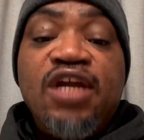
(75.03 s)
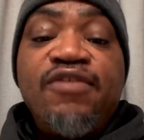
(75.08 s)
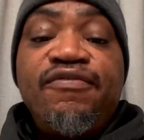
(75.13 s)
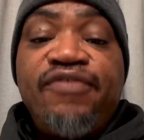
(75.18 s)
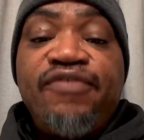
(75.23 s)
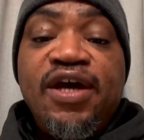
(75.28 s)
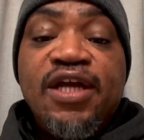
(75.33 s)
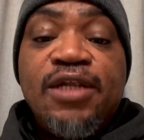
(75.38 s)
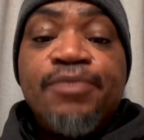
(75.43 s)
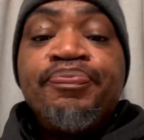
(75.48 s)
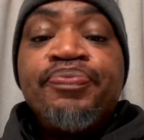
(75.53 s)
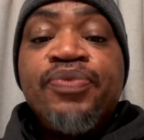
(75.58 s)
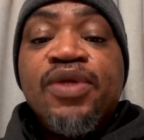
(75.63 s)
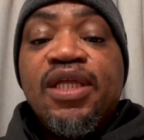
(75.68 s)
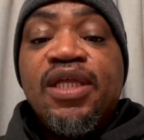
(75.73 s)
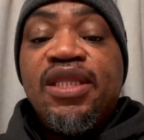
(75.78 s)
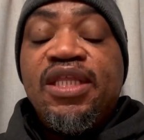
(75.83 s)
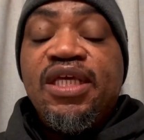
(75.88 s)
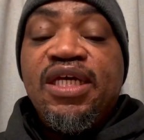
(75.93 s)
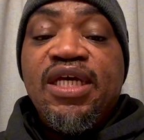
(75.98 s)
In fact,
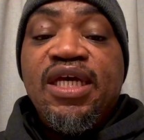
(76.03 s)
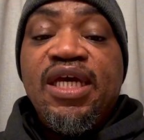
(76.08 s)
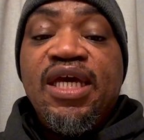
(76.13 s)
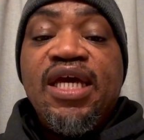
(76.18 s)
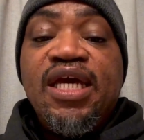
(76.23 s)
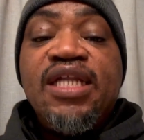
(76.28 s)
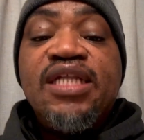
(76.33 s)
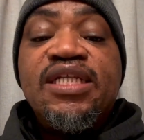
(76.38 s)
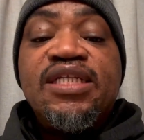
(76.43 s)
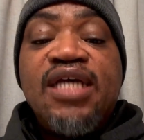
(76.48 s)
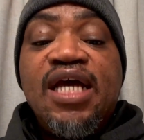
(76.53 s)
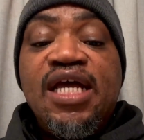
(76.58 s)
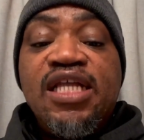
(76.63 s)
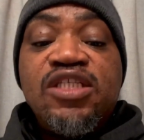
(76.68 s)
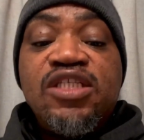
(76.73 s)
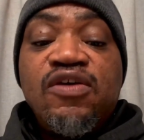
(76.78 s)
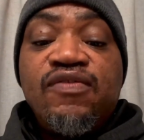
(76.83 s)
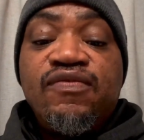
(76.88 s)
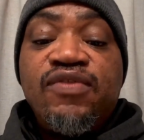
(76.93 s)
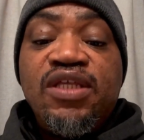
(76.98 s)
the
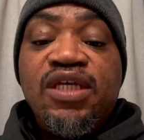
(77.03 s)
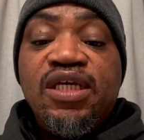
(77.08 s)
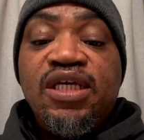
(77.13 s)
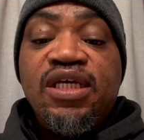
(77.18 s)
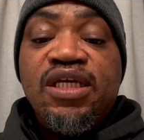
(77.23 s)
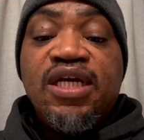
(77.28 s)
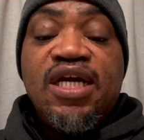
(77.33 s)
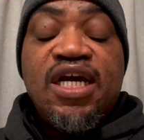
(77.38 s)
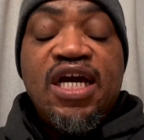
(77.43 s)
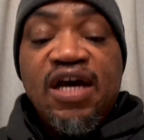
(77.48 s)
intent of the